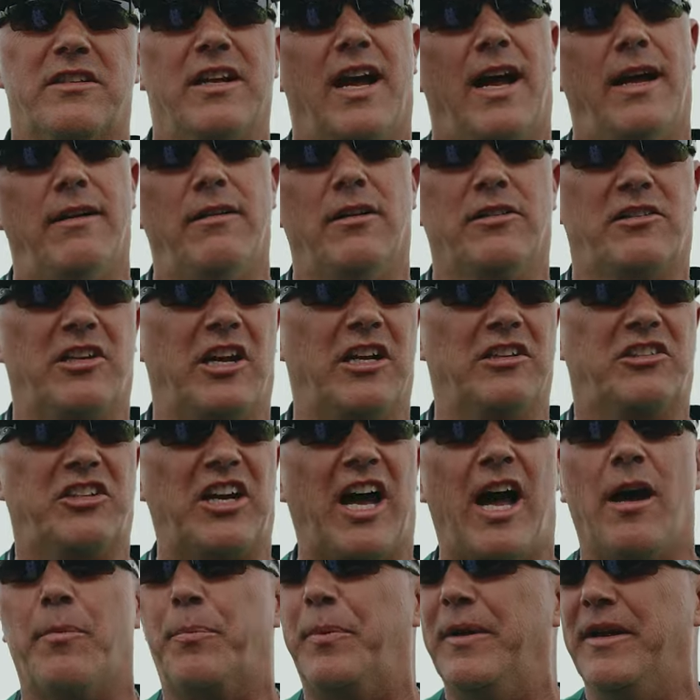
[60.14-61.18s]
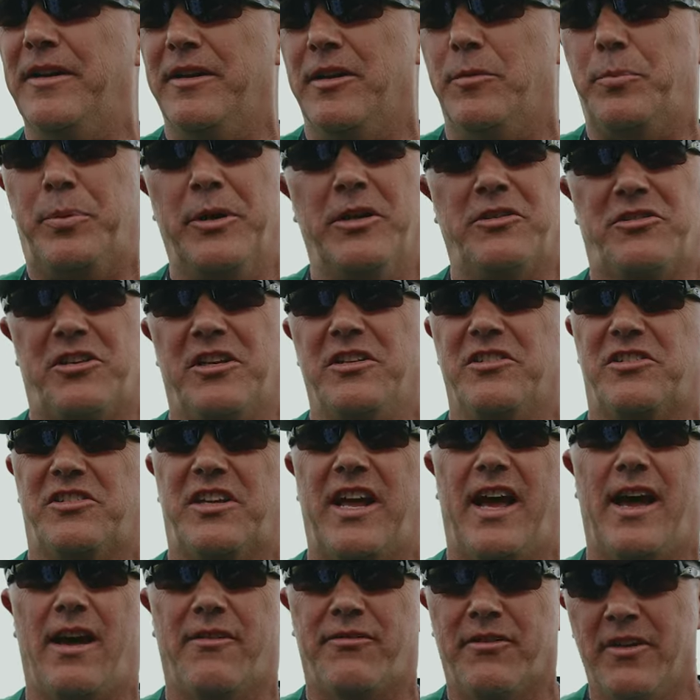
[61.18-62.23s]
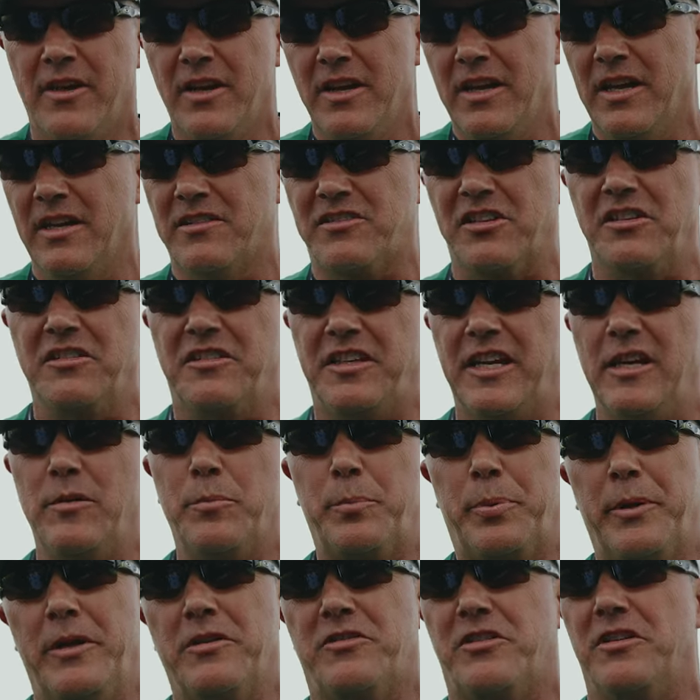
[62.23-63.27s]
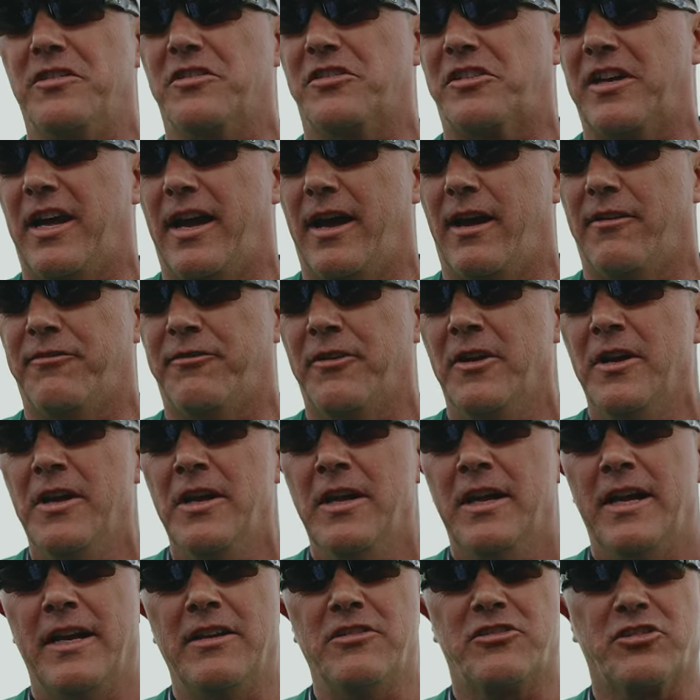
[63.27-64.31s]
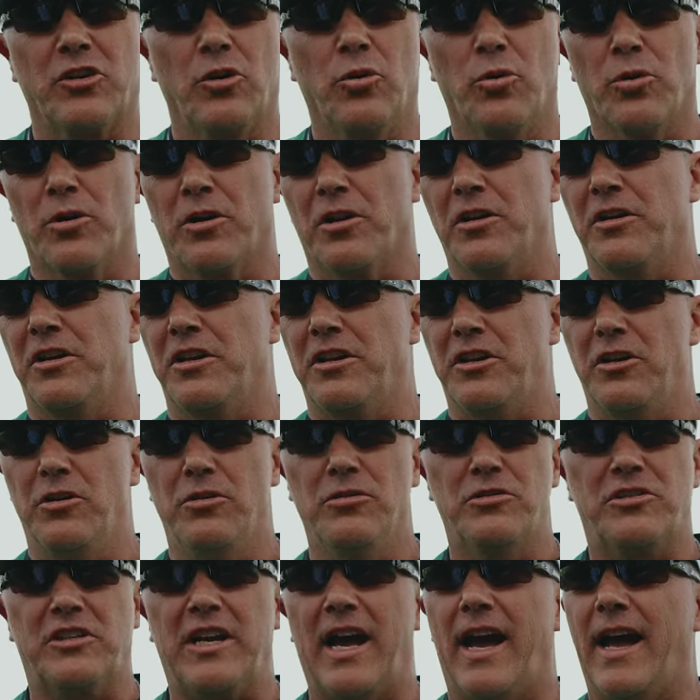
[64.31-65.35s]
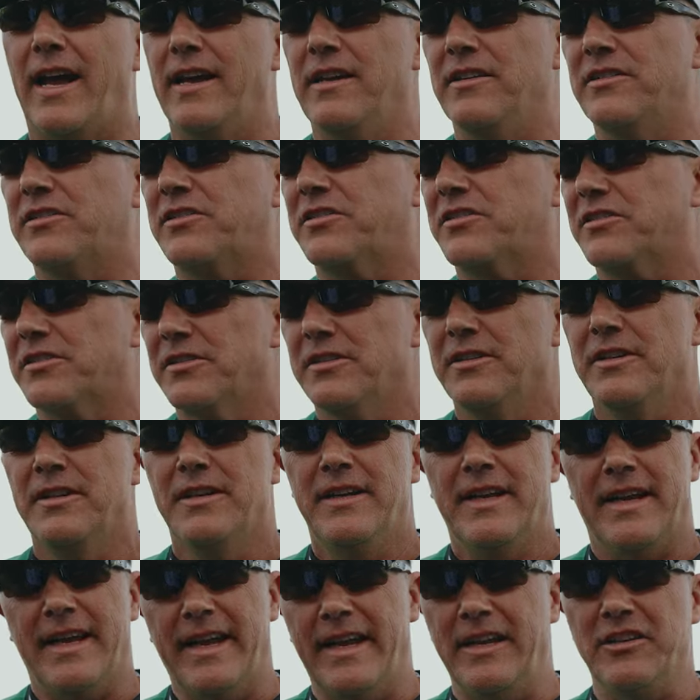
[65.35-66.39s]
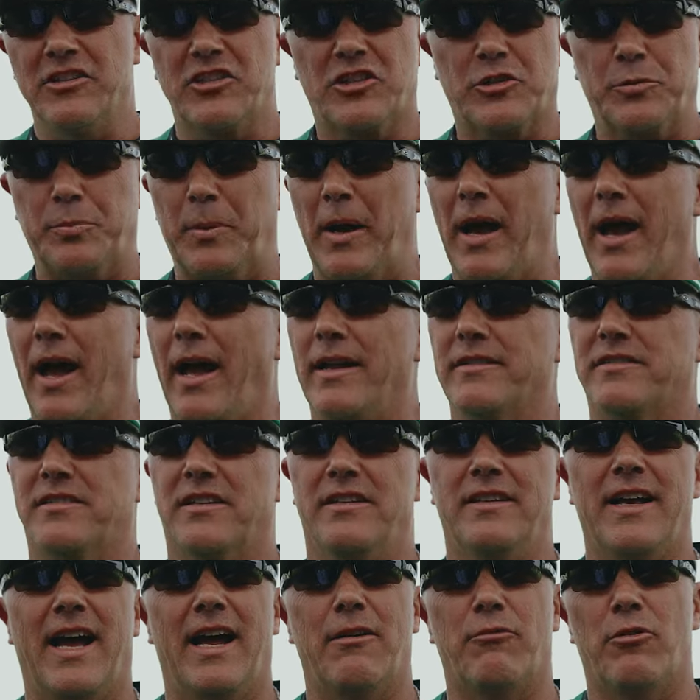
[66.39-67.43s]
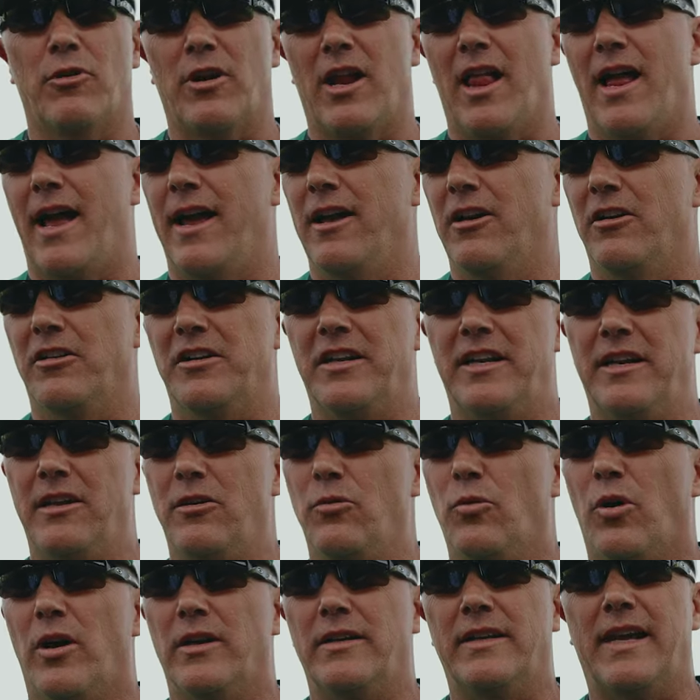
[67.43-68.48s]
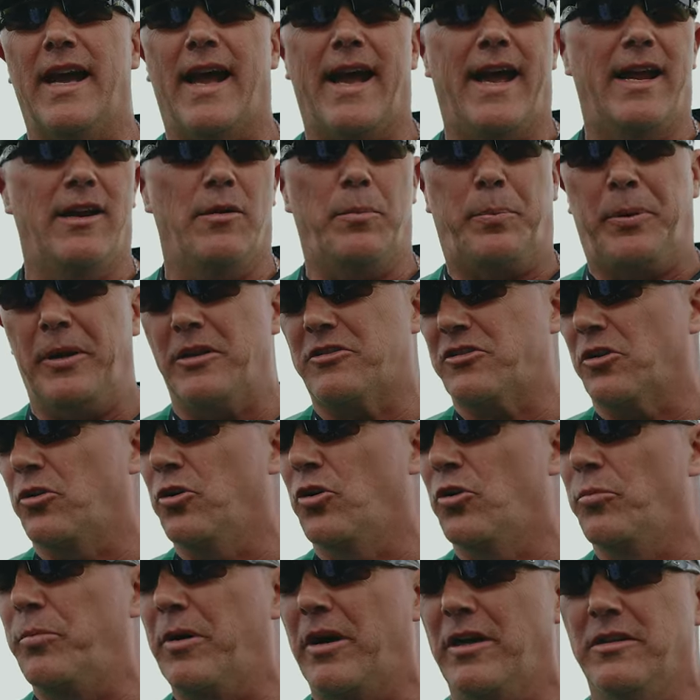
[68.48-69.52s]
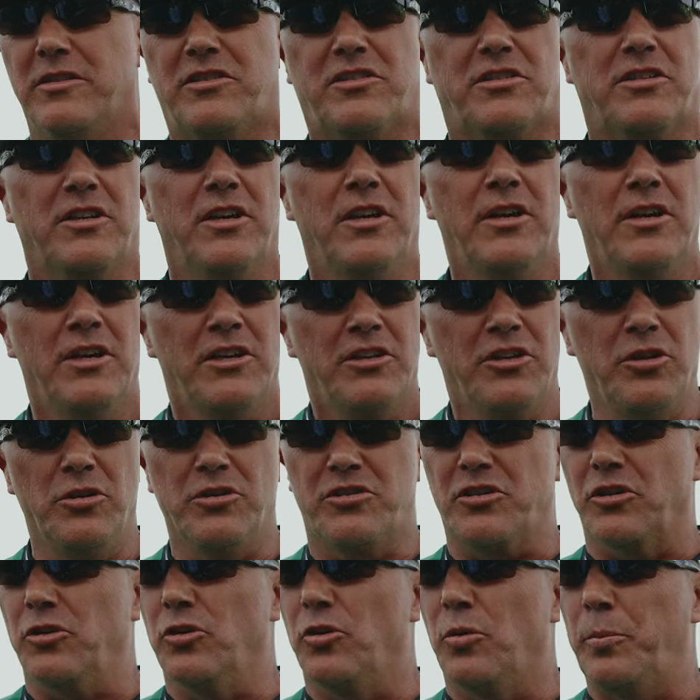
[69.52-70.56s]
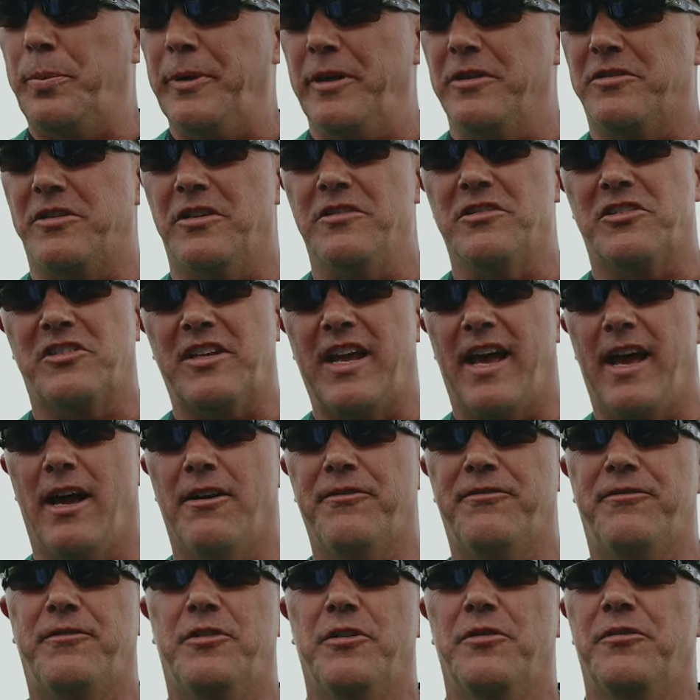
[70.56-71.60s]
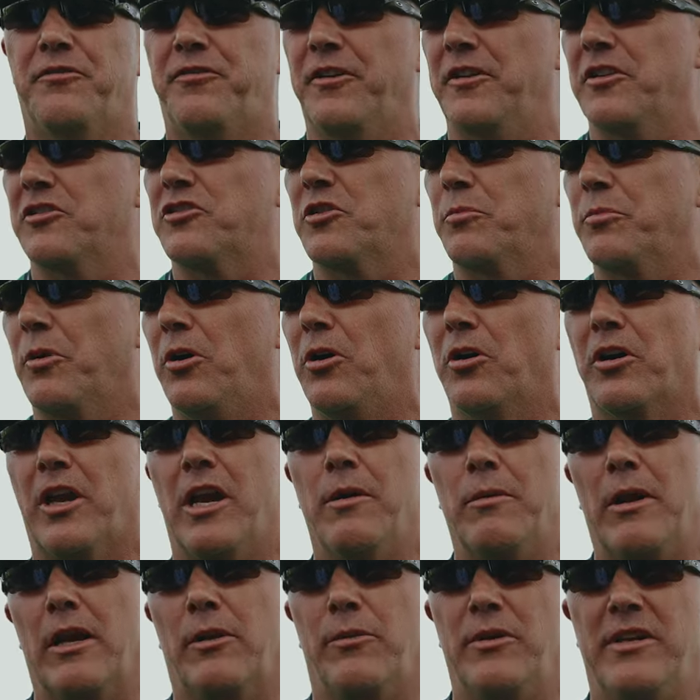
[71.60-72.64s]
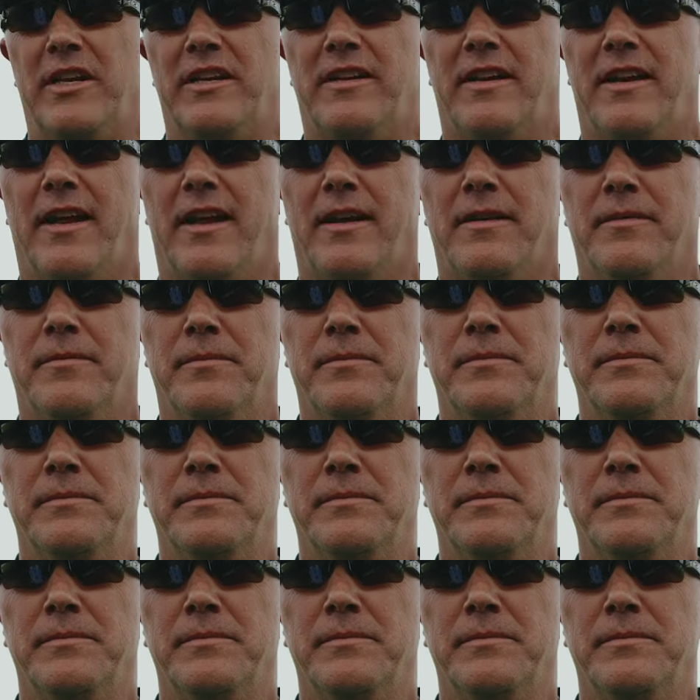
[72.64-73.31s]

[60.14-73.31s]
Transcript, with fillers: not a, a top-ended pitching staff; it's a deep pitching staff, and so we're going to use guys in spots and not rely on any one guy to pitch a whole bunch. Use the whole pitching staff to finish a ball game like we did today.